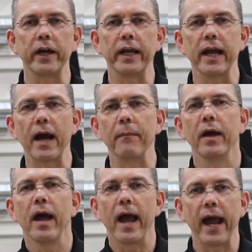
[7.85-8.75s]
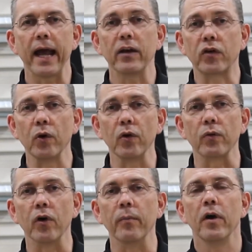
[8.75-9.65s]
EDM, and
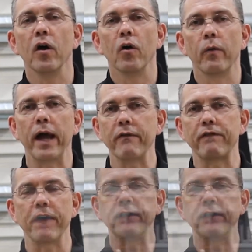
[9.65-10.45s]
tool room, we have a